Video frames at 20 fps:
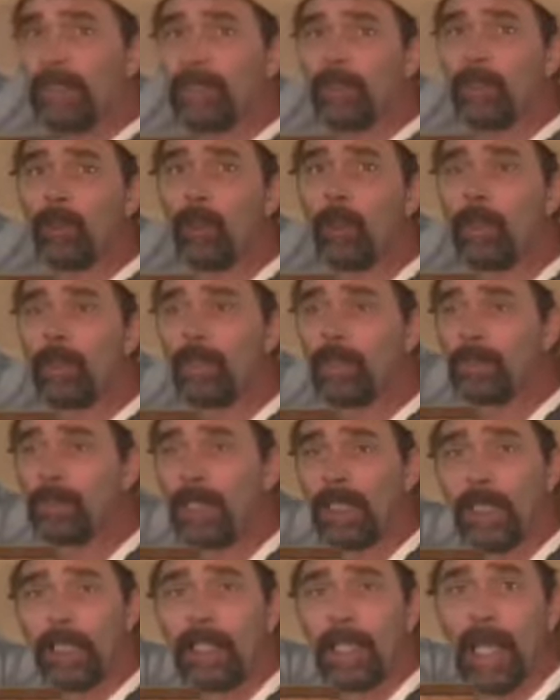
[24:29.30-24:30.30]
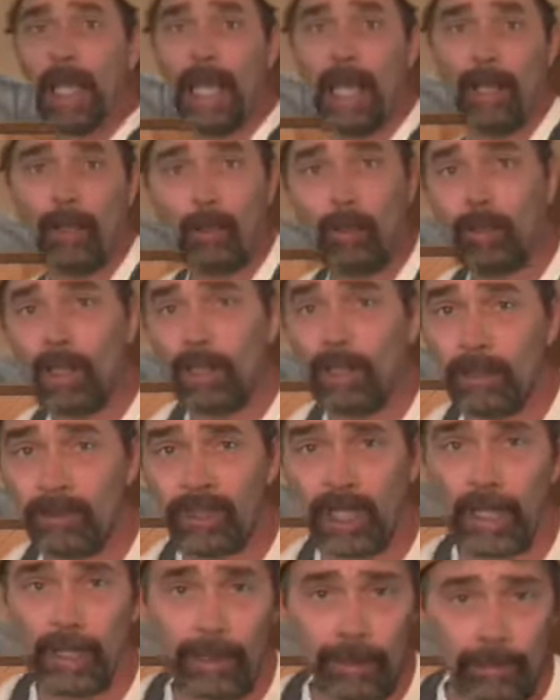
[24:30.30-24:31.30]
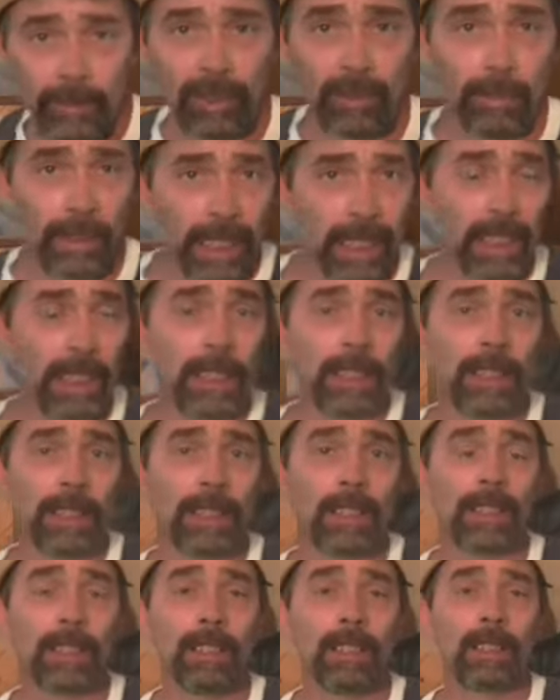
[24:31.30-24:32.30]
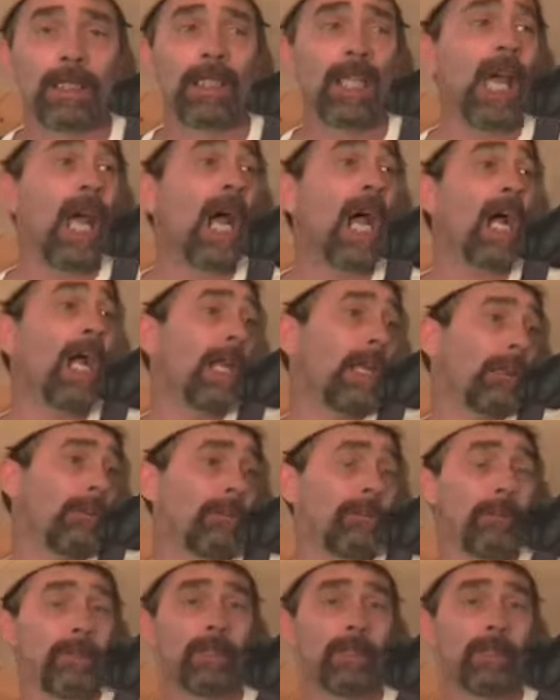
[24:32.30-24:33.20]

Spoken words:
in the world at real-time speed, live.